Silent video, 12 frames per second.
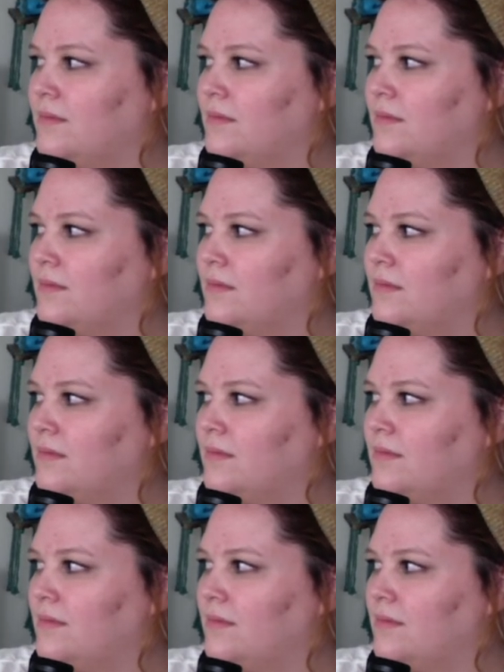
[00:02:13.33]

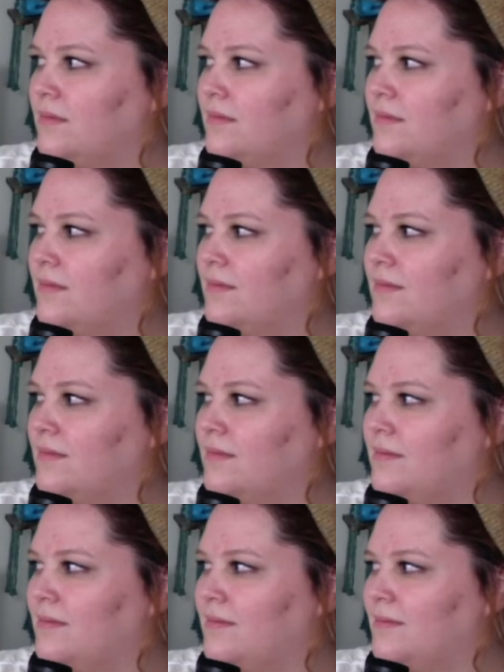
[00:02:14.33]

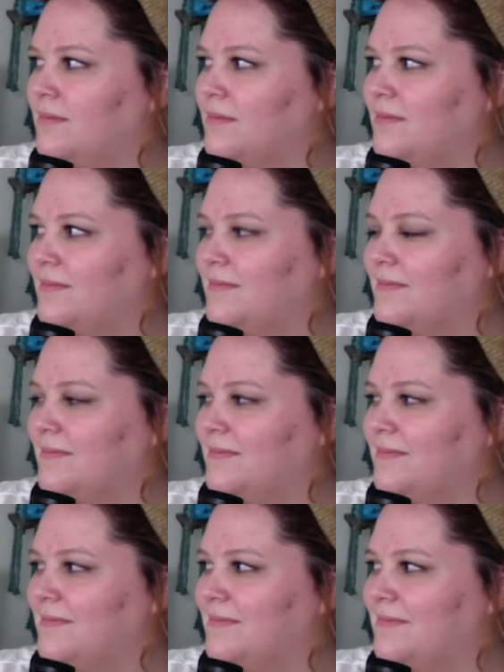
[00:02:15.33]

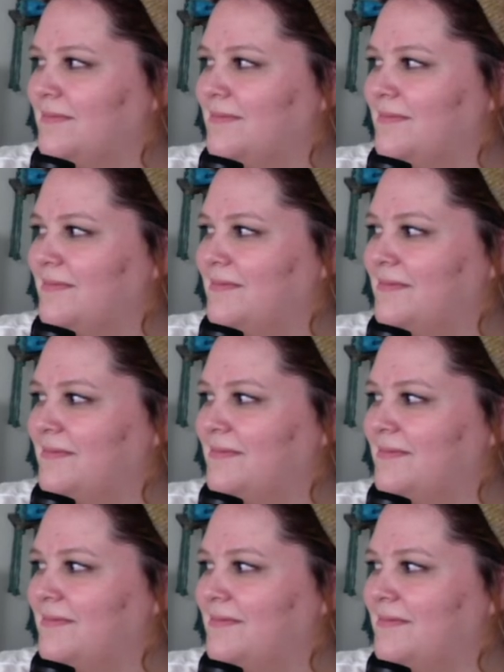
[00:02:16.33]

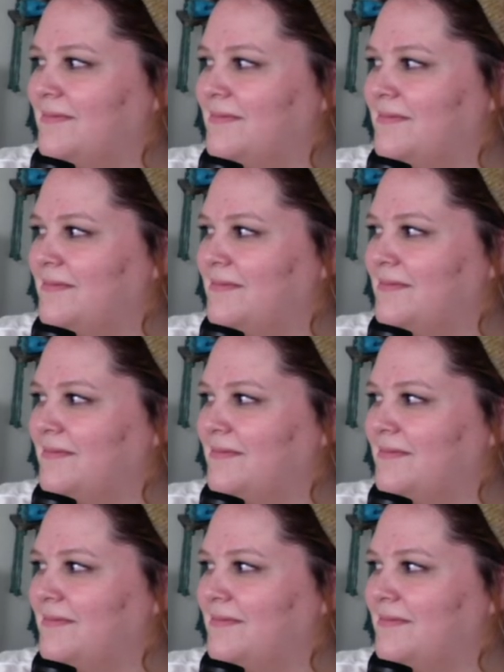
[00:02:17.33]
(not speaking)